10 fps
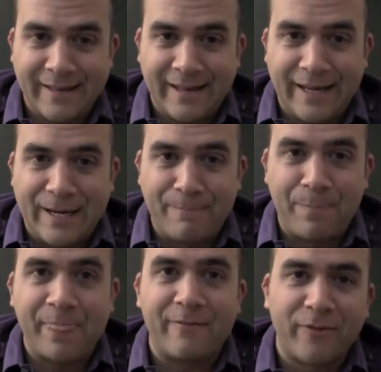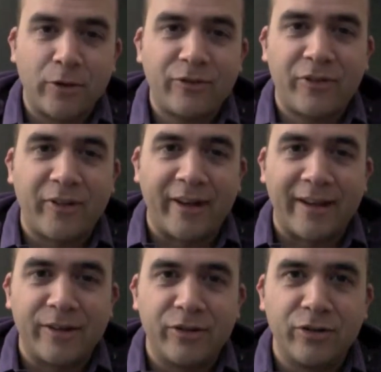The first
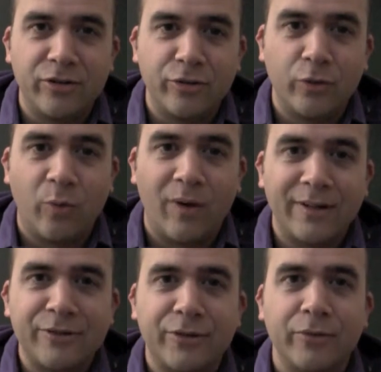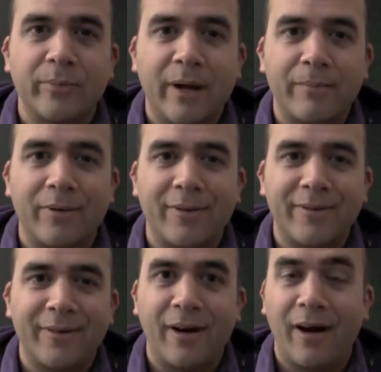thing you want to
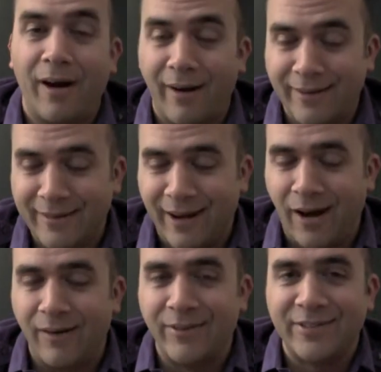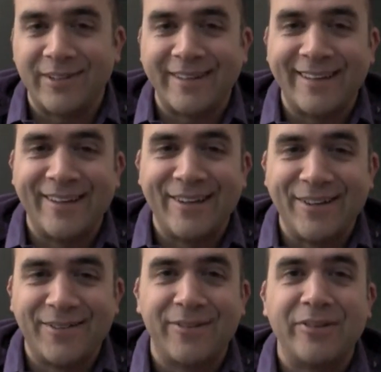remember, obviously,
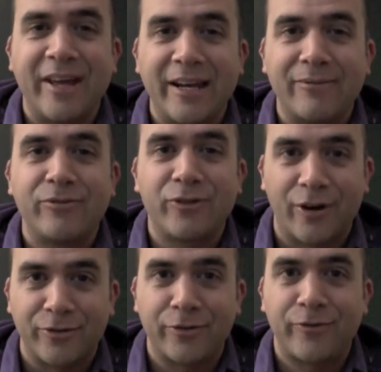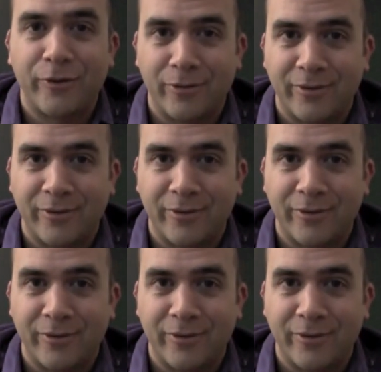is the native chargers for your